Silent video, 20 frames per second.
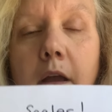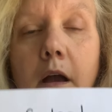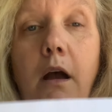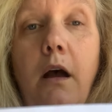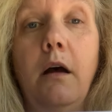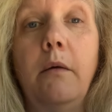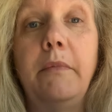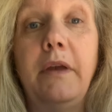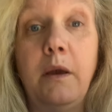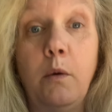
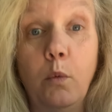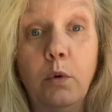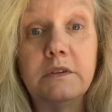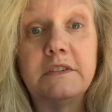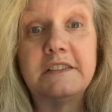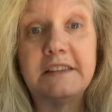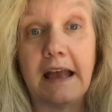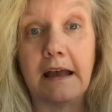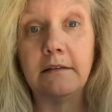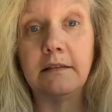um, it will
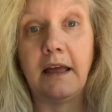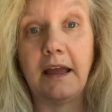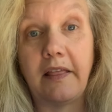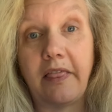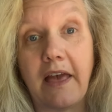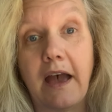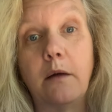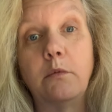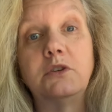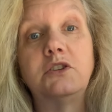sound like
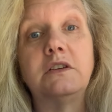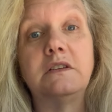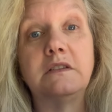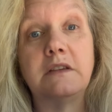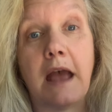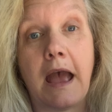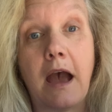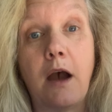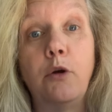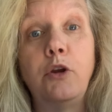that, which is
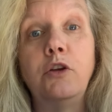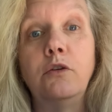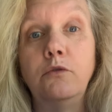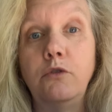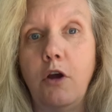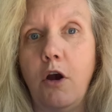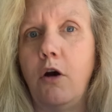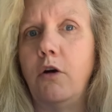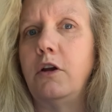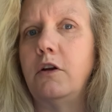how you
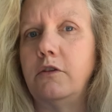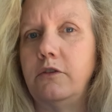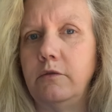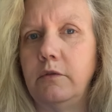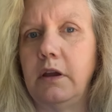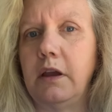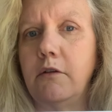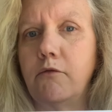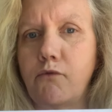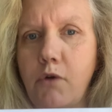know you're
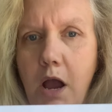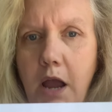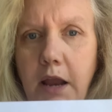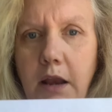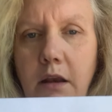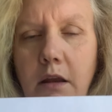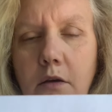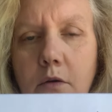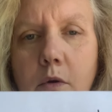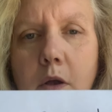doing it
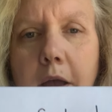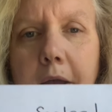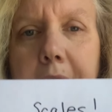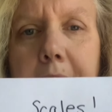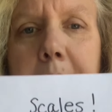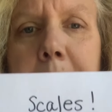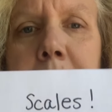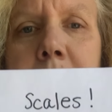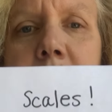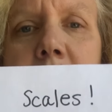right,
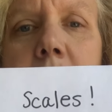okay?